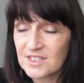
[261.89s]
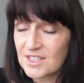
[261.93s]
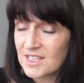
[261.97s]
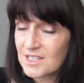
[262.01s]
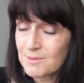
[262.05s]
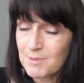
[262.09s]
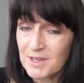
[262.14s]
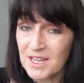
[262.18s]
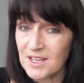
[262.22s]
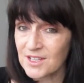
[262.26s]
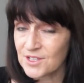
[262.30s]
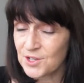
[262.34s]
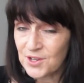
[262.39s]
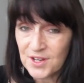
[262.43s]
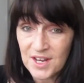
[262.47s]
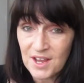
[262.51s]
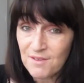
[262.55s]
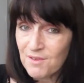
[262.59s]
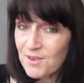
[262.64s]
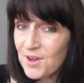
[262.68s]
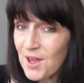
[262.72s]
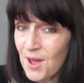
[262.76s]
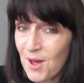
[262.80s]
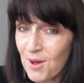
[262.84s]
just because you
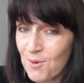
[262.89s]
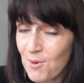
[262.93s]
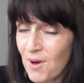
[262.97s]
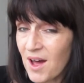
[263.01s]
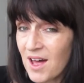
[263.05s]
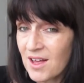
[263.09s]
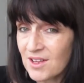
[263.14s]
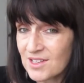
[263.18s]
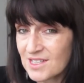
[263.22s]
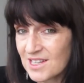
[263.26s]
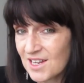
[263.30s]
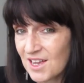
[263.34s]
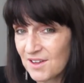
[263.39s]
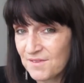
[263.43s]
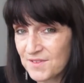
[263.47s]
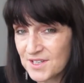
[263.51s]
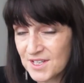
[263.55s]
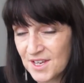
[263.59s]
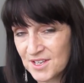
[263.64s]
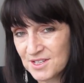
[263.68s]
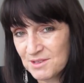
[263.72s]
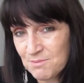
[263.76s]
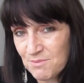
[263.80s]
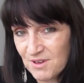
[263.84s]
never know what else life is
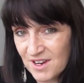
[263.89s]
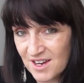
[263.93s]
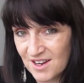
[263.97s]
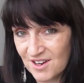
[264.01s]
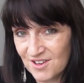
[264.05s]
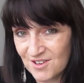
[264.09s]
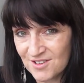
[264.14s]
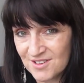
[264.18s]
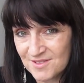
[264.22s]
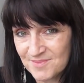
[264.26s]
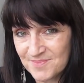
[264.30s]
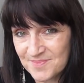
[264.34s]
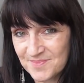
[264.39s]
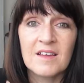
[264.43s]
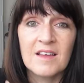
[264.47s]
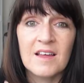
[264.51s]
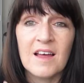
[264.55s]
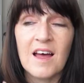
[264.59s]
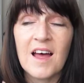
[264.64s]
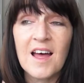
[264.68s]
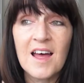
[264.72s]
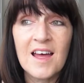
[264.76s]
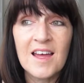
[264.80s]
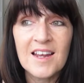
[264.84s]
going to bring along.
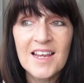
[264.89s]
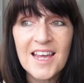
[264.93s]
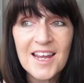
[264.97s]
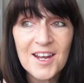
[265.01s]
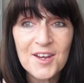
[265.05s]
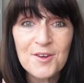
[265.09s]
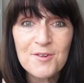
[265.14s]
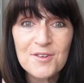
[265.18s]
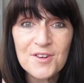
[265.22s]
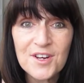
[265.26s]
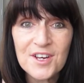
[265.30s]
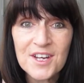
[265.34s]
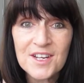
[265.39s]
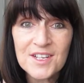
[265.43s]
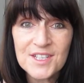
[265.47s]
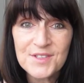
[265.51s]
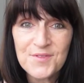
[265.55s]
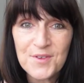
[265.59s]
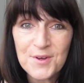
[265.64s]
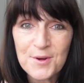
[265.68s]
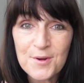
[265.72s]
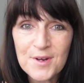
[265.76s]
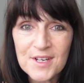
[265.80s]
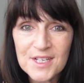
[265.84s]
And getting organised
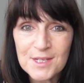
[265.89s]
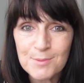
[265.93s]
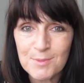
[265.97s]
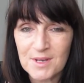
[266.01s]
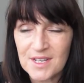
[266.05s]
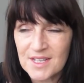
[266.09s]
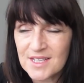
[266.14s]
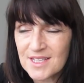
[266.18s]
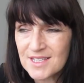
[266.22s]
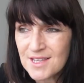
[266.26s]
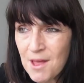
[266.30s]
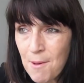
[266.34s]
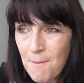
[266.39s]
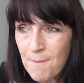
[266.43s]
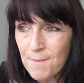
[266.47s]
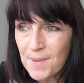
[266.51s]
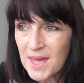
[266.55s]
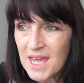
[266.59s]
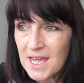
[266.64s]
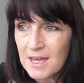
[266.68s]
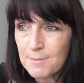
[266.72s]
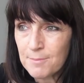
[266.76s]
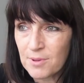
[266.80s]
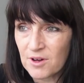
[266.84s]
for Christmas, some
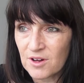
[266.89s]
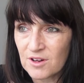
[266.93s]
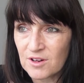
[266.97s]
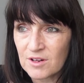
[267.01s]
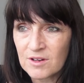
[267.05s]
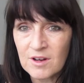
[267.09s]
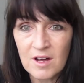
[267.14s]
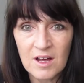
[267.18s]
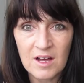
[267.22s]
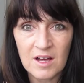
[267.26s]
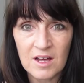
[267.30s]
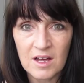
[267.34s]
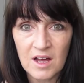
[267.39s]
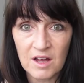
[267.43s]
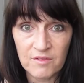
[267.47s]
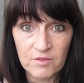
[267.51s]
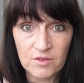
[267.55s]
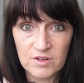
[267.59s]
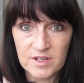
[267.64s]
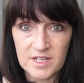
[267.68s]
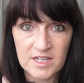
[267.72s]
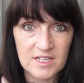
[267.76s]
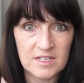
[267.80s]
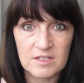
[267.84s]
people have
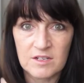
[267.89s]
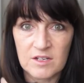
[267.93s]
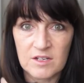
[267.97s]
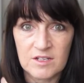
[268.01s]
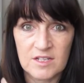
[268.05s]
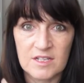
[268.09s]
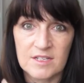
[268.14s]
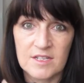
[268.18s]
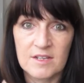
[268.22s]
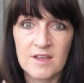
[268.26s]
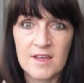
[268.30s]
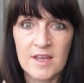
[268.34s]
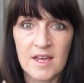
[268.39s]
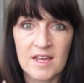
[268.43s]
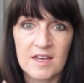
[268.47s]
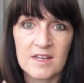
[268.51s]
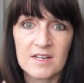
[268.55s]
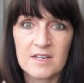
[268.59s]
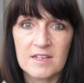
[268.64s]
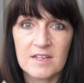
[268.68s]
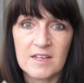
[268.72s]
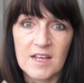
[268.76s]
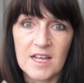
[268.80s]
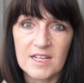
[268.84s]
already started doing it.
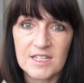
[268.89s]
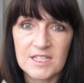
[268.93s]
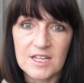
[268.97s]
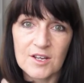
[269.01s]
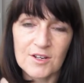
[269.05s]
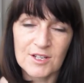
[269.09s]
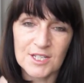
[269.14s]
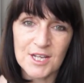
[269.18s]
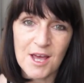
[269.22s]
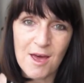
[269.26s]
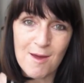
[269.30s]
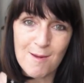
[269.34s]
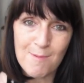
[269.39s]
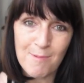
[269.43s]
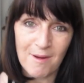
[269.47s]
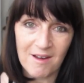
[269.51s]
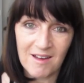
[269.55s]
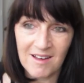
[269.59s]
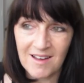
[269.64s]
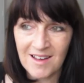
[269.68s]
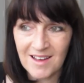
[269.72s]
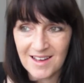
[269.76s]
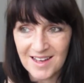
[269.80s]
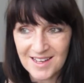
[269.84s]
It's
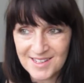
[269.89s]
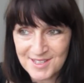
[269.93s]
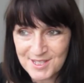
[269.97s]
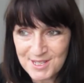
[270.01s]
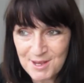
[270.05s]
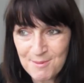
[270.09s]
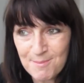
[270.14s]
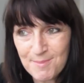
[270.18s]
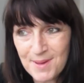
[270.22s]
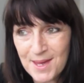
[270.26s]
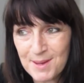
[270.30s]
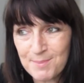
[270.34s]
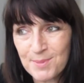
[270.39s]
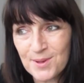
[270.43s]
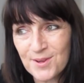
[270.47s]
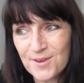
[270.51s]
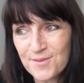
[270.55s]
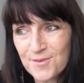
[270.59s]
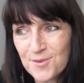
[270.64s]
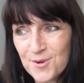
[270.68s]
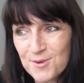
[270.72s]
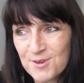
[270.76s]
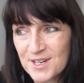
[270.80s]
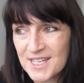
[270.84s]
October and some people
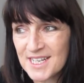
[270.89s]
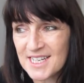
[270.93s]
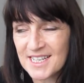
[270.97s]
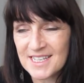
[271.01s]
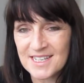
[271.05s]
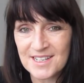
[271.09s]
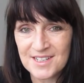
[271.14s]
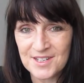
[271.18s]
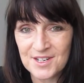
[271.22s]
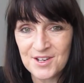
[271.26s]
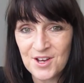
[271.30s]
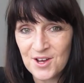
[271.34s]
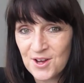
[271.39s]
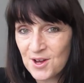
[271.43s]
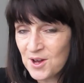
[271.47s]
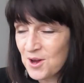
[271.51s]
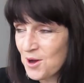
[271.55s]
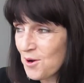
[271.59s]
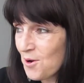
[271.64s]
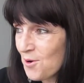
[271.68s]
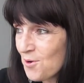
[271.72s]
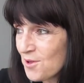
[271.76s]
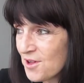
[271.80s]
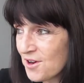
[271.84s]
have already done
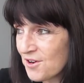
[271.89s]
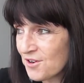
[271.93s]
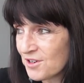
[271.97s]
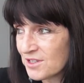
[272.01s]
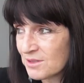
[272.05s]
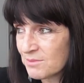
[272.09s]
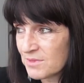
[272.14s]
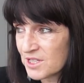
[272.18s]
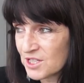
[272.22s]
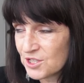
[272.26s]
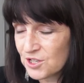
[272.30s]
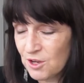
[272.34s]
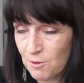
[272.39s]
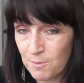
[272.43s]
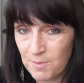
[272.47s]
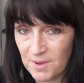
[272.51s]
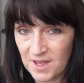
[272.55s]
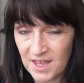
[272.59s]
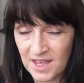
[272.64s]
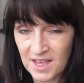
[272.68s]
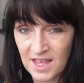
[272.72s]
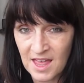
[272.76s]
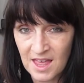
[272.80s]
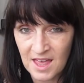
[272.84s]
all the Christmas
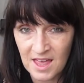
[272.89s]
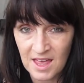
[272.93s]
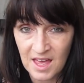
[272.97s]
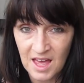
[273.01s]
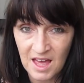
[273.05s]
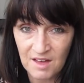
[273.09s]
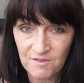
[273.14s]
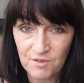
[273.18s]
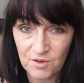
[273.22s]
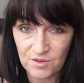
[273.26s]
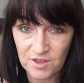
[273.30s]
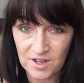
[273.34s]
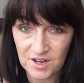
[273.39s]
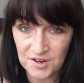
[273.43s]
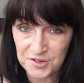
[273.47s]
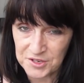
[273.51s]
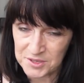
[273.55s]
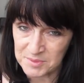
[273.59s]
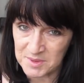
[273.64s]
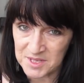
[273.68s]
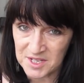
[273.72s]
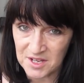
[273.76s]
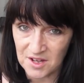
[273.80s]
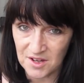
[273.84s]
shopping, have all their
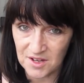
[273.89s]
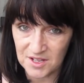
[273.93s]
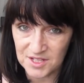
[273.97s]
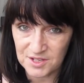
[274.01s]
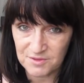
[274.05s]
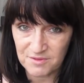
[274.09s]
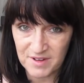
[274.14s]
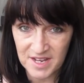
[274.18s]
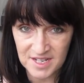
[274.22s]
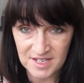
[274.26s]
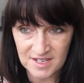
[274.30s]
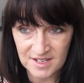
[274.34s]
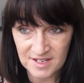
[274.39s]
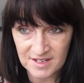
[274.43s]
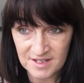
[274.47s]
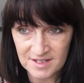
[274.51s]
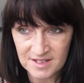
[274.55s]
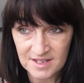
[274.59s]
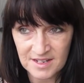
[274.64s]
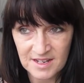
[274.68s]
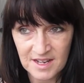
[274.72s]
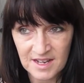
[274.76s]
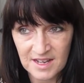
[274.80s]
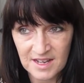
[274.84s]
Christmas cards written.
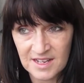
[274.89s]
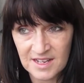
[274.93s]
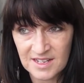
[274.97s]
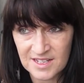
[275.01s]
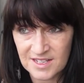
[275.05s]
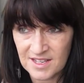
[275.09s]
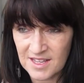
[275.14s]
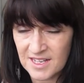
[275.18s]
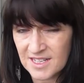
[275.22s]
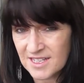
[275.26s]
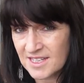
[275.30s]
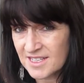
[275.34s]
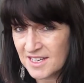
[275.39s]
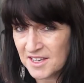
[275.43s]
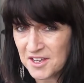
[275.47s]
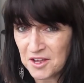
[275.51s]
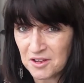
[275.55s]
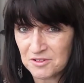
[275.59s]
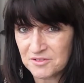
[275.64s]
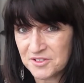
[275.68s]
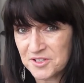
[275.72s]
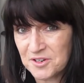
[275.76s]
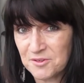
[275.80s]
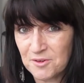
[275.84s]
So this is a
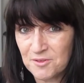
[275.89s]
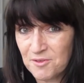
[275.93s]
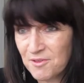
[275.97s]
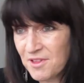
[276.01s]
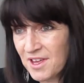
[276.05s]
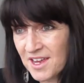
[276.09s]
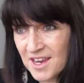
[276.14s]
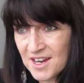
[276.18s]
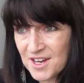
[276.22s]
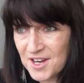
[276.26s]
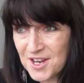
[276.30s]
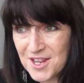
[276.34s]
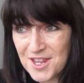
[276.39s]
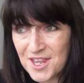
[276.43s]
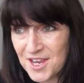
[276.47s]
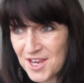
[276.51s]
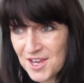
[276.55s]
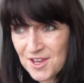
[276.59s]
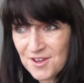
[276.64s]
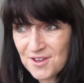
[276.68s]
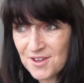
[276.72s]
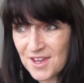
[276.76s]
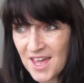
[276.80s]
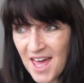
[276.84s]
cultural thing in
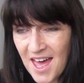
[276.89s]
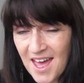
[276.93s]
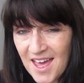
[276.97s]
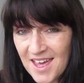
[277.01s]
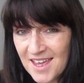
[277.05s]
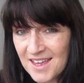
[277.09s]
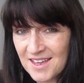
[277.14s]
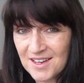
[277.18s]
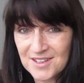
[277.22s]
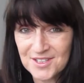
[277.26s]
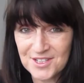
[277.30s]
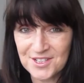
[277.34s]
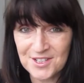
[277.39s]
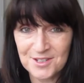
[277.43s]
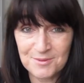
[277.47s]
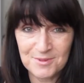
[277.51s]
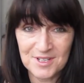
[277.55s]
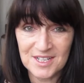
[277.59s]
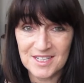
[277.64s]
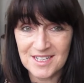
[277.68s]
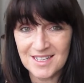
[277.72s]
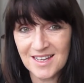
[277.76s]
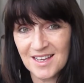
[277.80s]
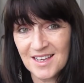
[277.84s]
the UK. I don't know
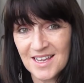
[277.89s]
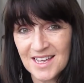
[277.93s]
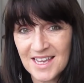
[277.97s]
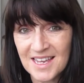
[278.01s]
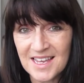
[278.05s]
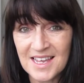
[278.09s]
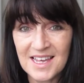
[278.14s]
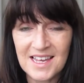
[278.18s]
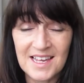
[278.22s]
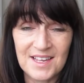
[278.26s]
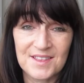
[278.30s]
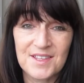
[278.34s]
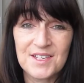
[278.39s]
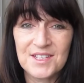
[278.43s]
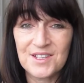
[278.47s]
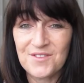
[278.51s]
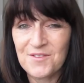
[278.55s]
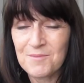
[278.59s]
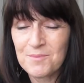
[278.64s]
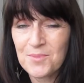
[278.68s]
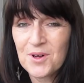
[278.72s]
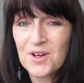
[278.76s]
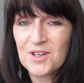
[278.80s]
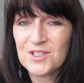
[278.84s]
what it's like in the
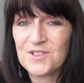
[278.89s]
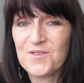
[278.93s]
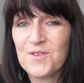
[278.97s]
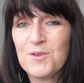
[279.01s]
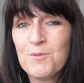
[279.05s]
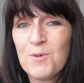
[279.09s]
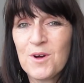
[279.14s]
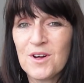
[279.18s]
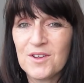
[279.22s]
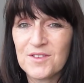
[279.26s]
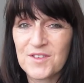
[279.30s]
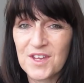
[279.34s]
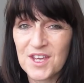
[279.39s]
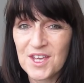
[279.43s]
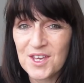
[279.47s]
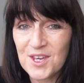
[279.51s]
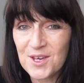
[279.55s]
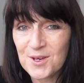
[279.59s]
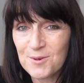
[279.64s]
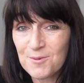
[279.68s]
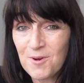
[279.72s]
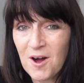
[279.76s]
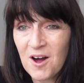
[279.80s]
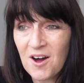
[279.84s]
different parts of the world that
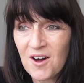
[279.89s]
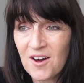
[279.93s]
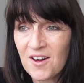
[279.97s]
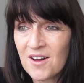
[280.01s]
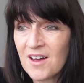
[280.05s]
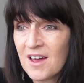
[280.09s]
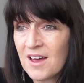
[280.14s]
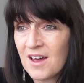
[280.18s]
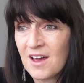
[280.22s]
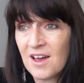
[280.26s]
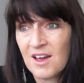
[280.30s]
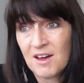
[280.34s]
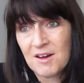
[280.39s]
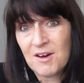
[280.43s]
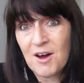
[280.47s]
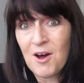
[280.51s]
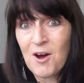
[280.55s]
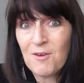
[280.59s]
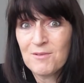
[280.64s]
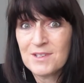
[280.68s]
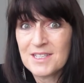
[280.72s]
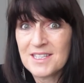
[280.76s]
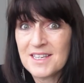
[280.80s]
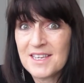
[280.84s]
you are.
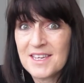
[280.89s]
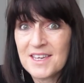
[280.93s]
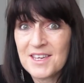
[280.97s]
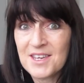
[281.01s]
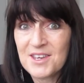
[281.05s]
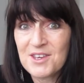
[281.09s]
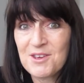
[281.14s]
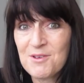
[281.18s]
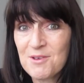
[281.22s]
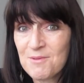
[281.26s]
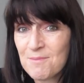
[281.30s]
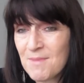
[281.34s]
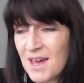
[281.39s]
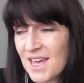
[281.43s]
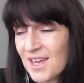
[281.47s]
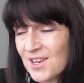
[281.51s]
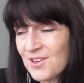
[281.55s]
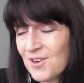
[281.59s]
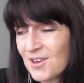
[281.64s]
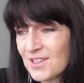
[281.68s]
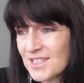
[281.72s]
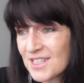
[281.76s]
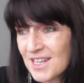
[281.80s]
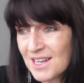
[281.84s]
Obviously you may
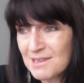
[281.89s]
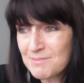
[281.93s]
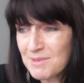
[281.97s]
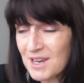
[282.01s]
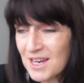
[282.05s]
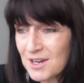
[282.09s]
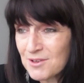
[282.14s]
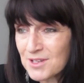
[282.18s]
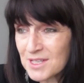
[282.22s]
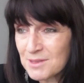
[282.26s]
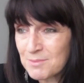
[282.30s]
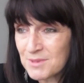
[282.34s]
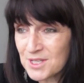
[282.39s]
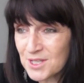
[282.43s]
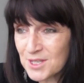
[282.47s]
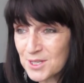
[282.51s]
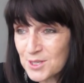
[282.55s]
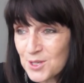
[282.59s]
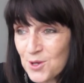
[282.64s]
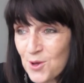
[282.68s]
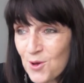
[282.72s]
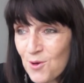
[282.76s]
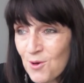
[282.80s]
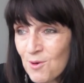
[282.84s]
not celebrate Christmas
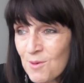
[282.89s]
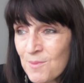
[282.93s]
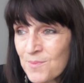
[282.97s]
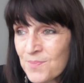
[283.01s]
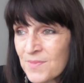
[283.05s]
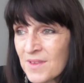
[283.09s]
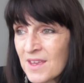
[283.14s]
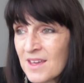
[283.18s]
at all,